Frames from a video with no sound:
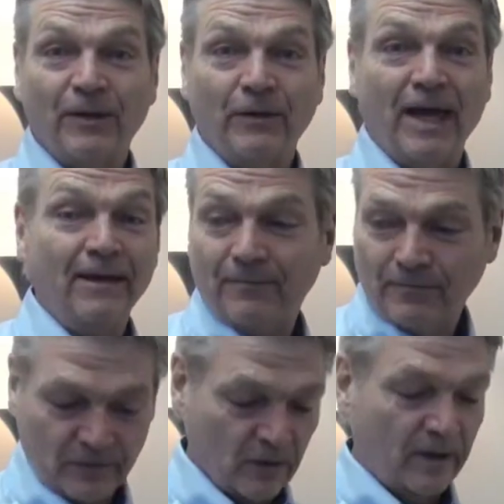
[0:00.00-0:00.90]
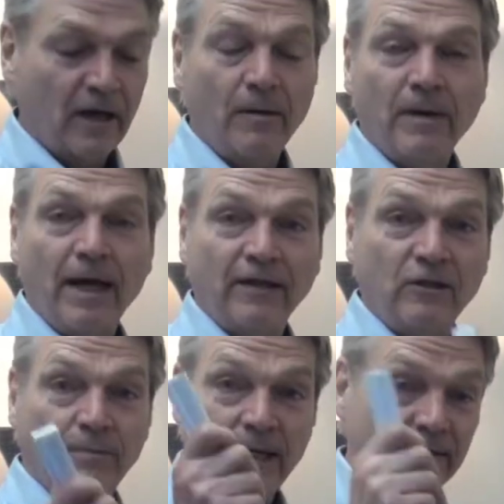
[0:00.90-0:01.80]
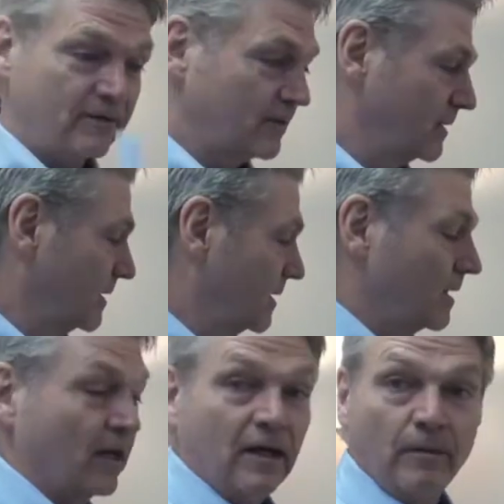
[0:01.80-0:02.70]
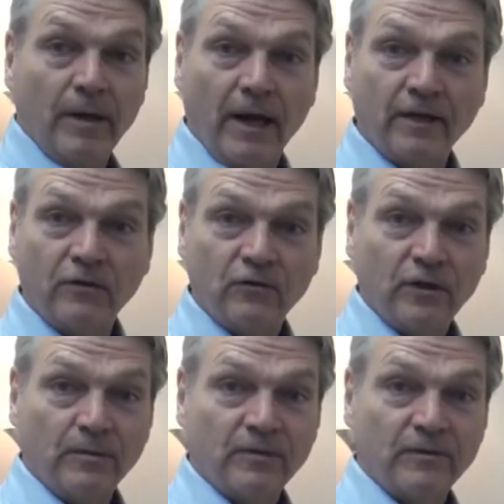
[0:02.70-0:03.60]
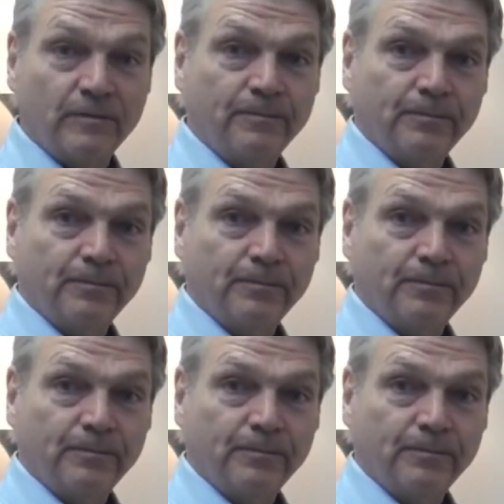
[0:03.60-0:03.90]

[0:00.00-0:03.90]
Okay, so I got my Acubase, I got my Acustrips.